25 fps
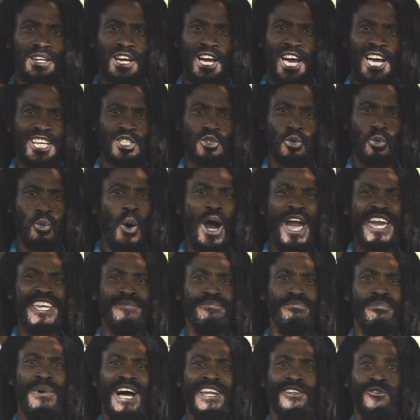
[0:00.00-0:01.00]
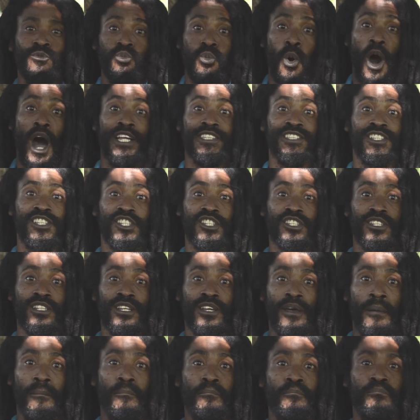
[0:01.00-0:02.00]
as white man once
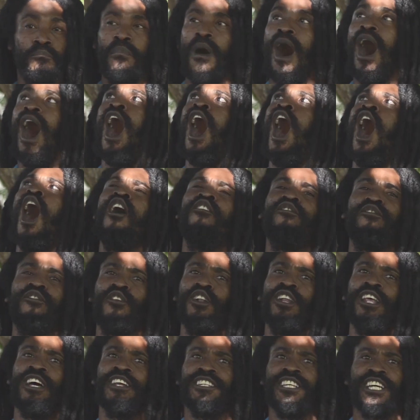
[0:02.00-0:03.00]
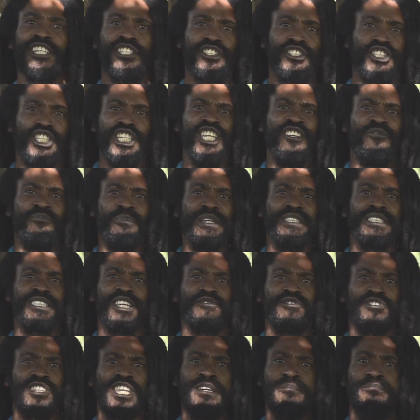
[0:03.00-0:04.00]
marveled at the achievement
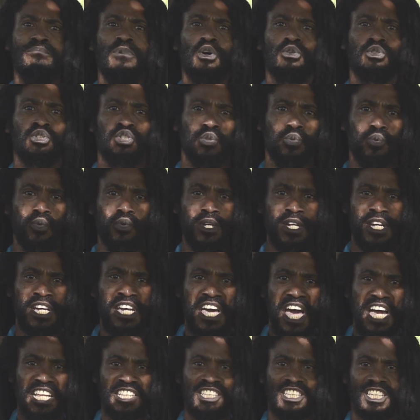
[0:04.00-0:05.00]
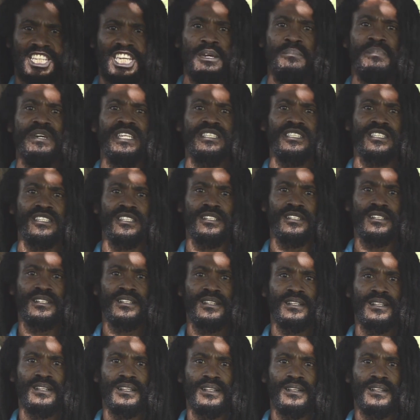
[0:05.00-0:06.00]
of Timbuktu and Kemet
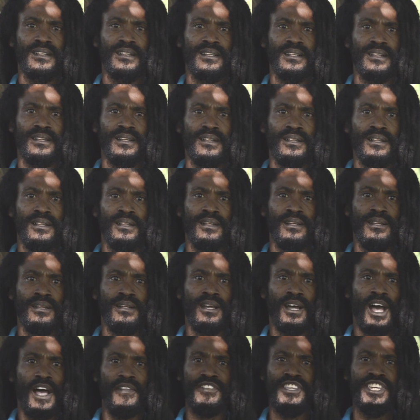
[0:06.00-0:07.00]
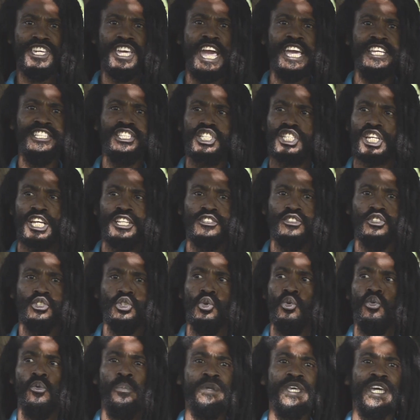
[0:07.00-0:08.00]
and the ancient
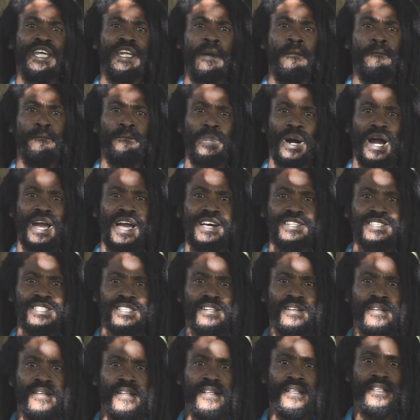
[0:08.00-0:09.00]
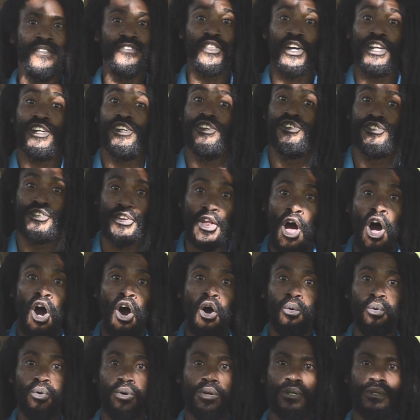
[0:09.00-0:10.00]
Nubian empires, that
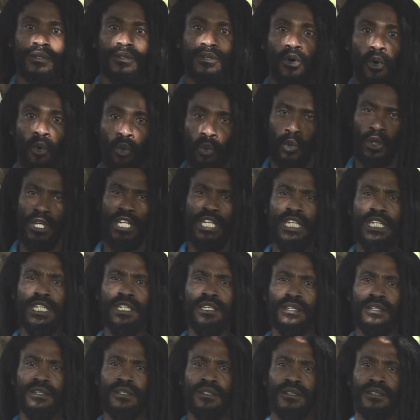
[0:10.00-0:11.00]
now we,